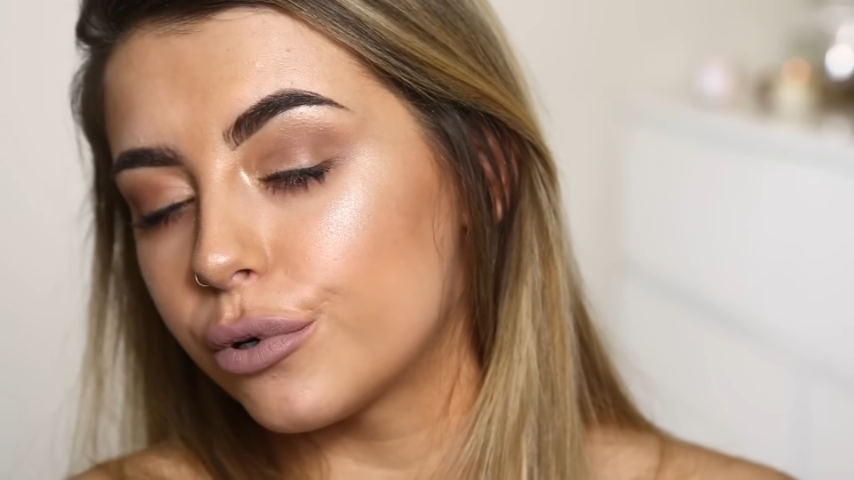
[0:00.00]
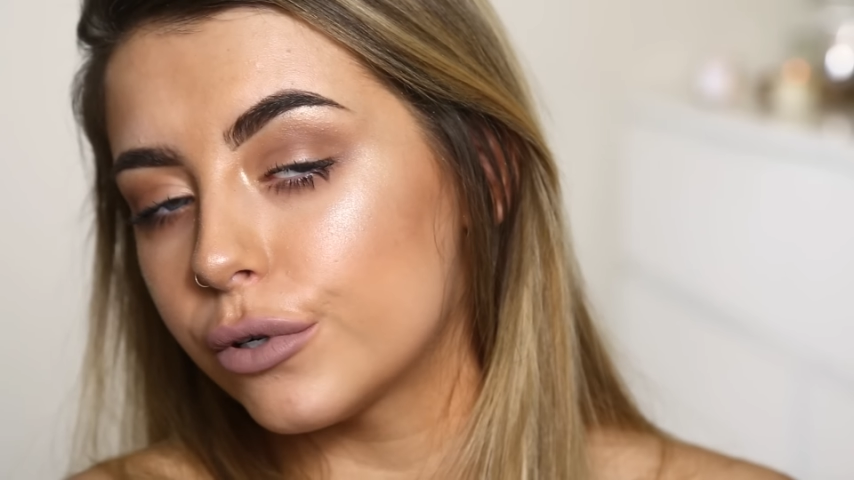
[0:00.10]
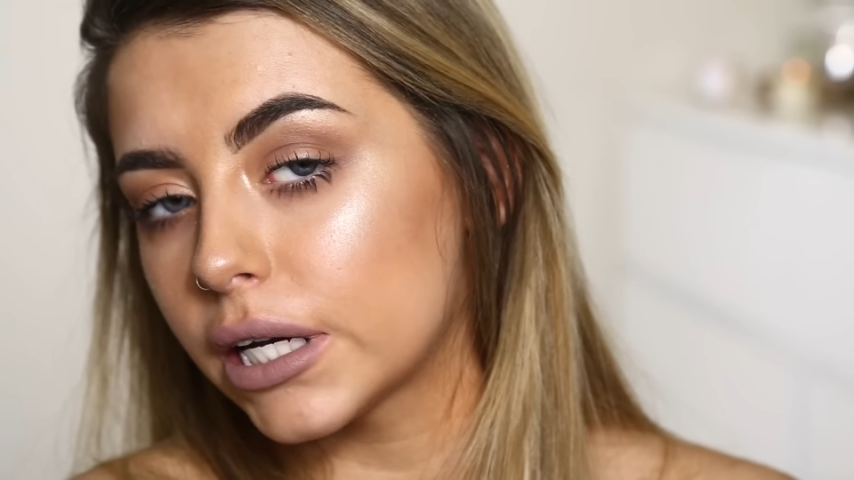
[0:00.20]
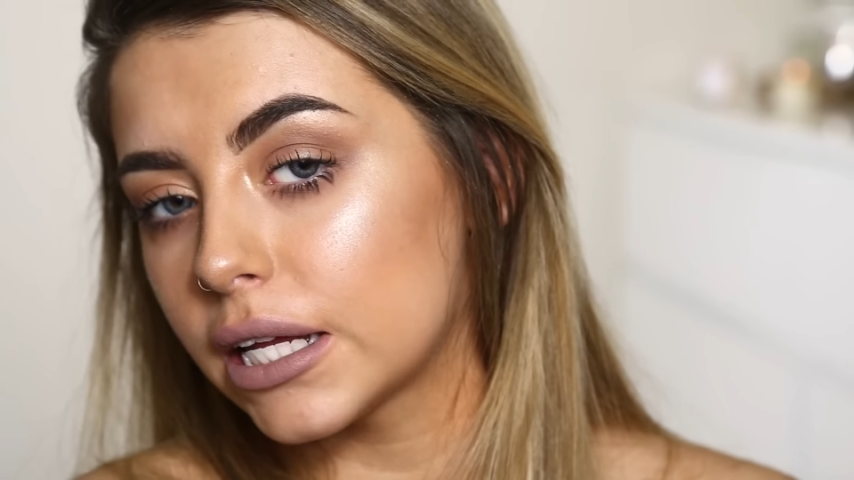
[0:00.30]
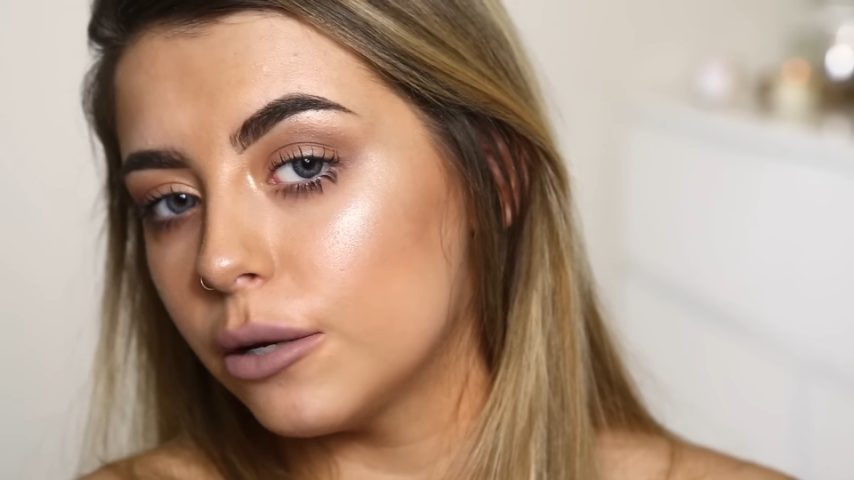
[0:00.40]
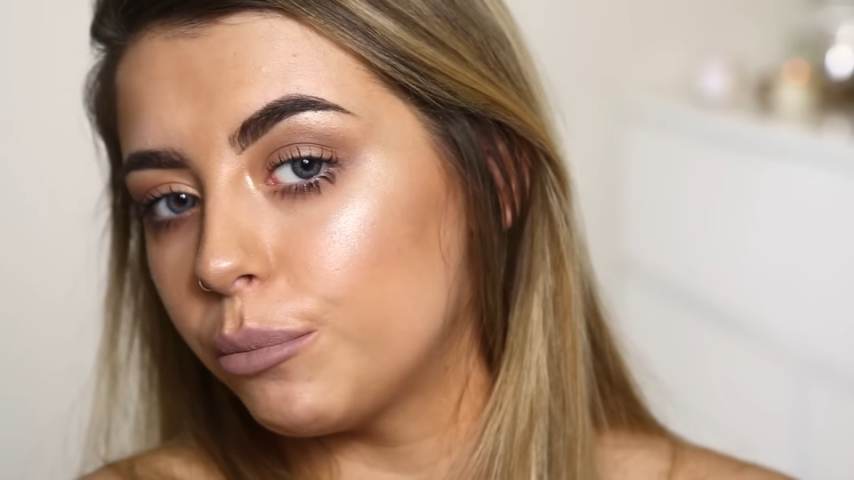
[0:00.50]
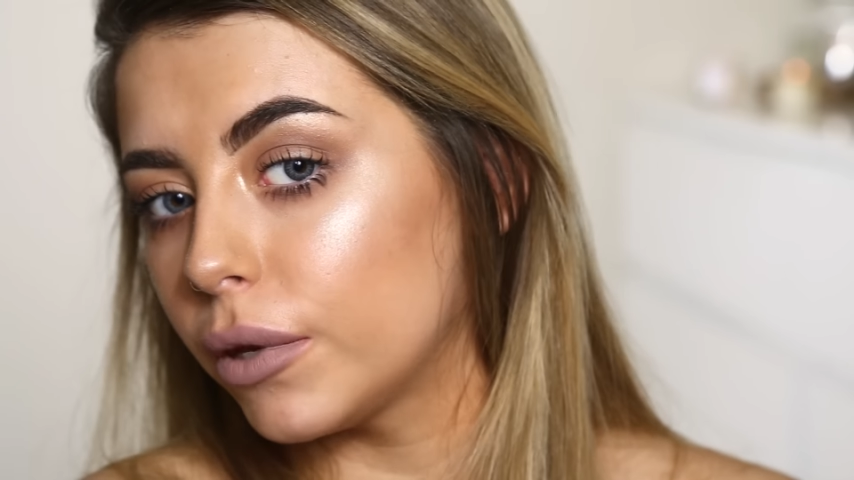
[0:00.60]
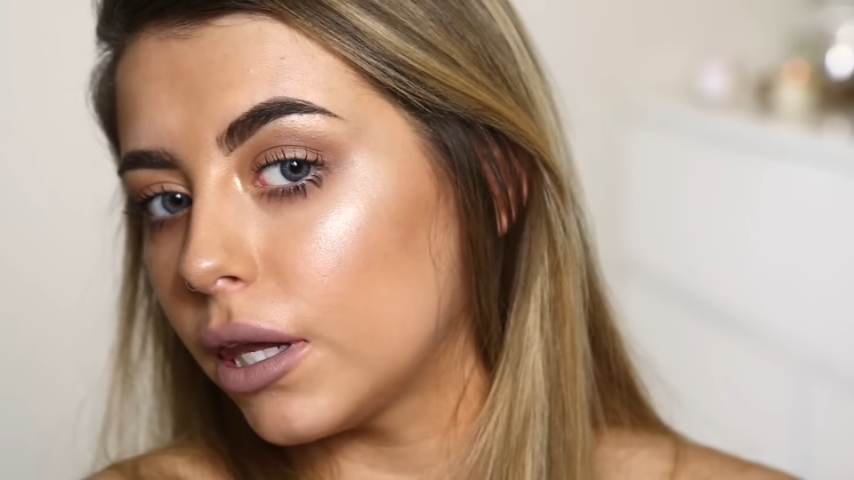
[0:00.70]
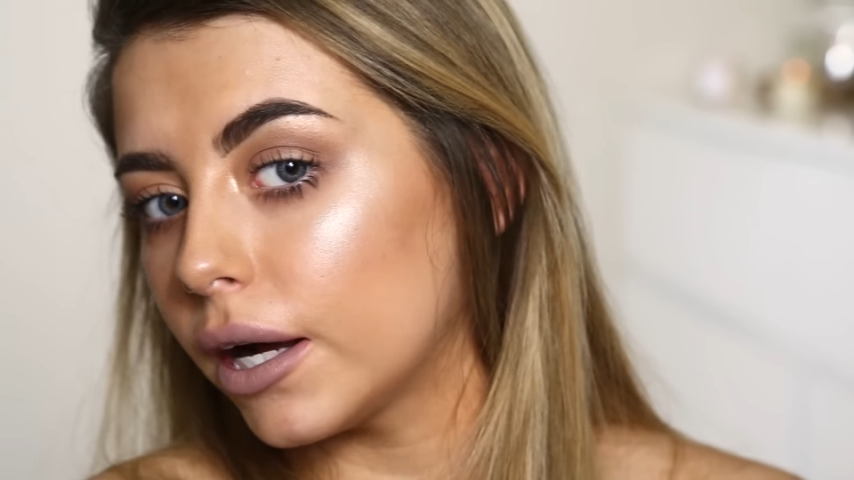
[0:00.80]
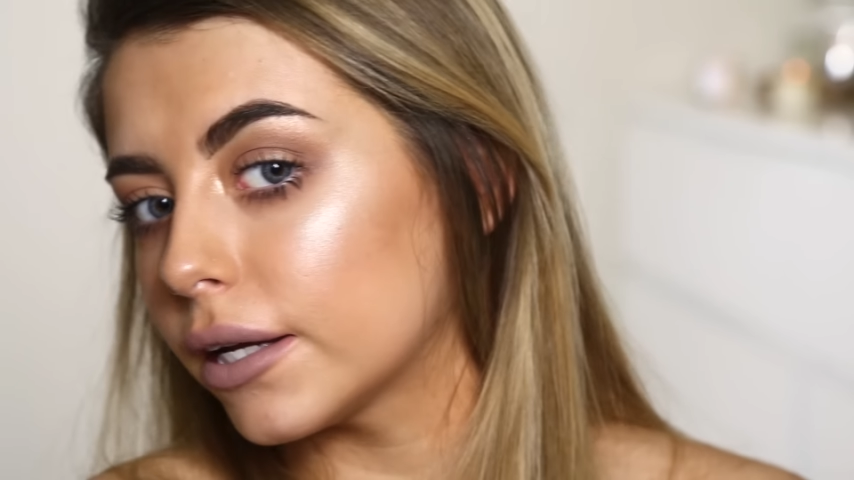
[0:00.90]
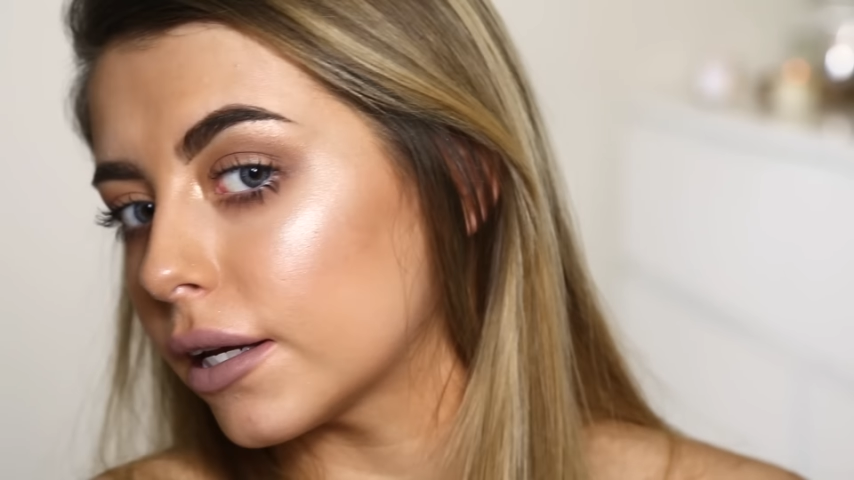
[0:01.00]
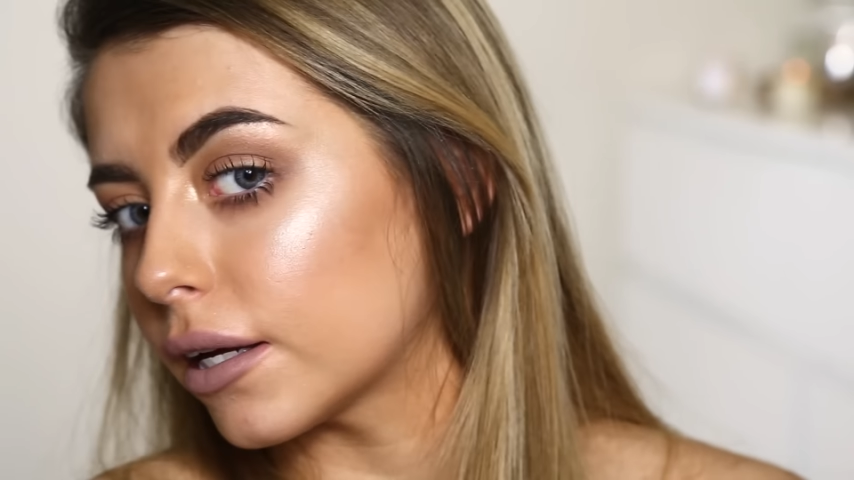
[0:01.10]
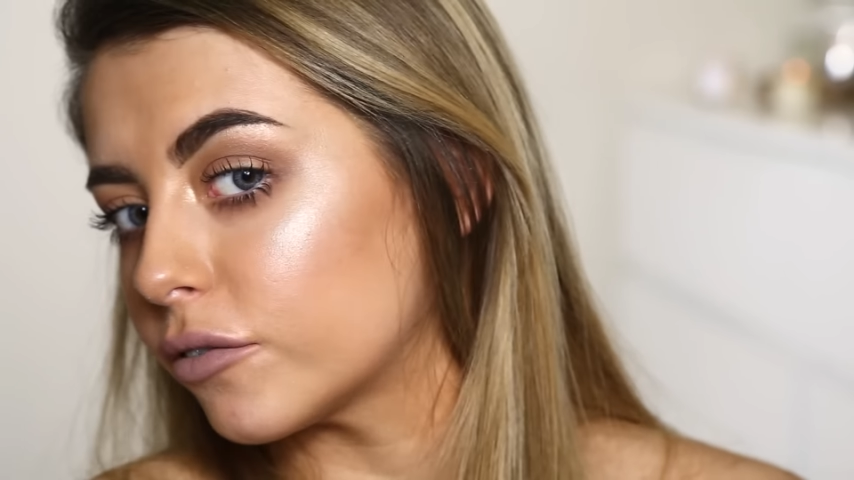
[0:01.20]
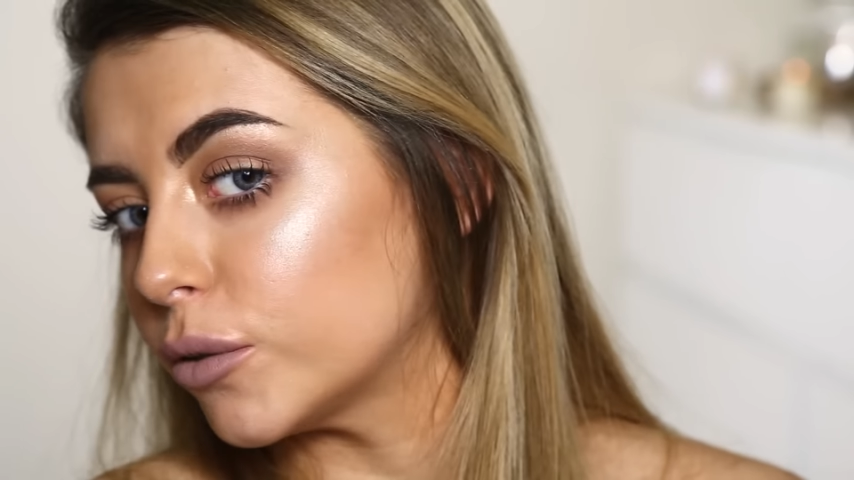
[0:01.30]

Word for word: pretty blinding